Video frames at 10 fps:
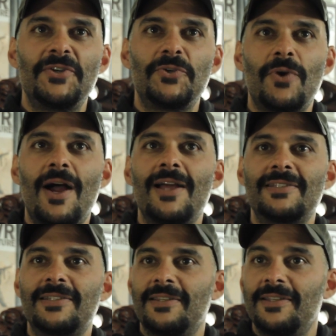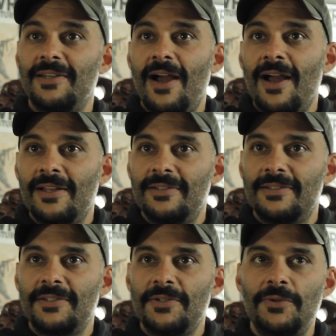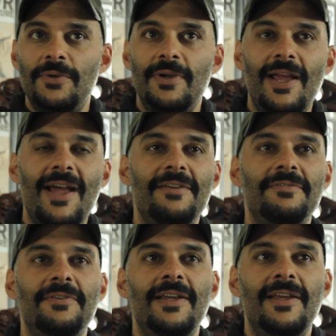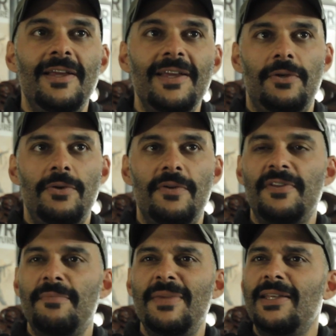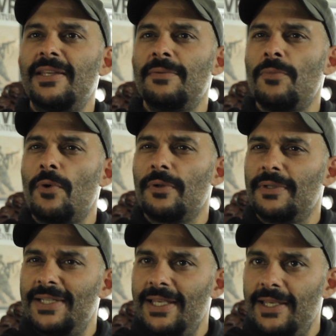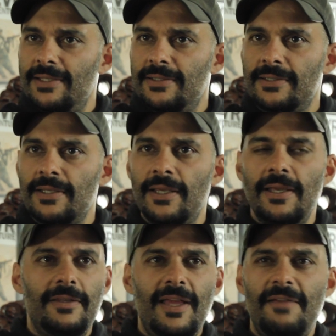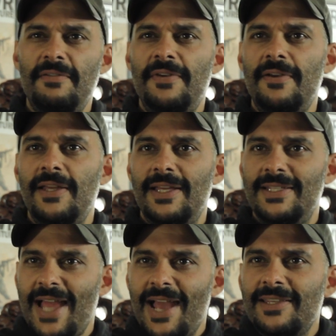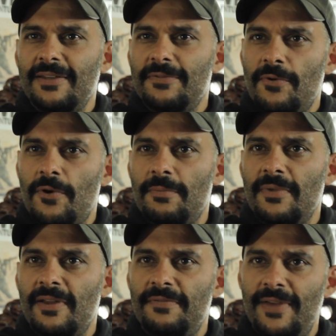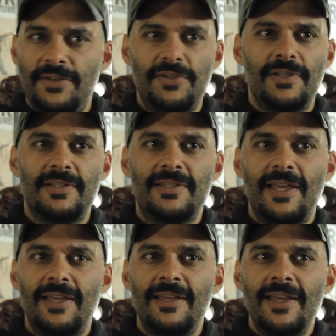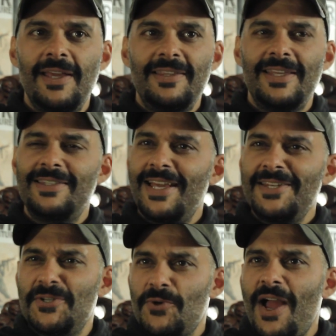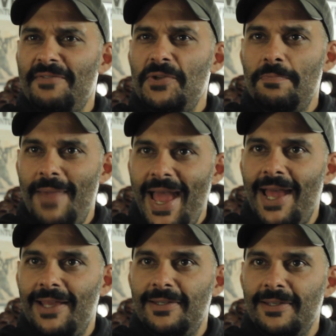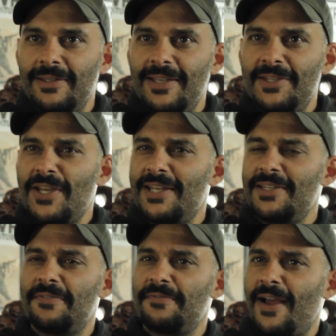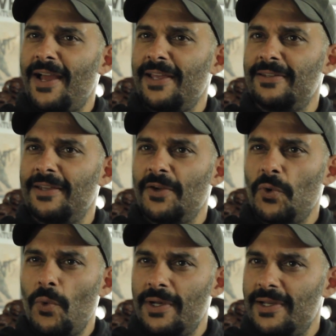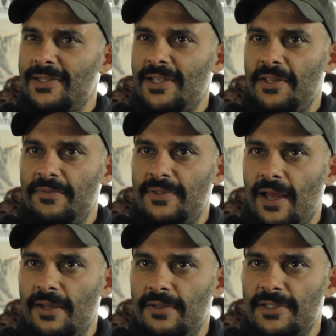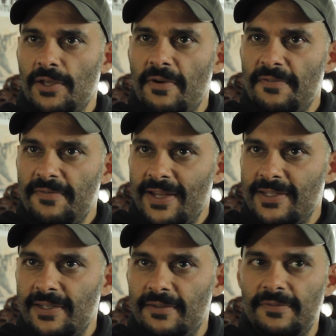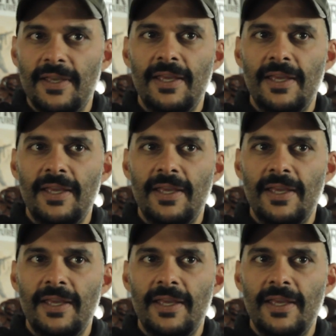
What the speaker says: crossed the gods, who have committed immoral deeds. They have a very exacting form of vengeance. They tend to drive you mad. They tend to find what it is that you've done so offensive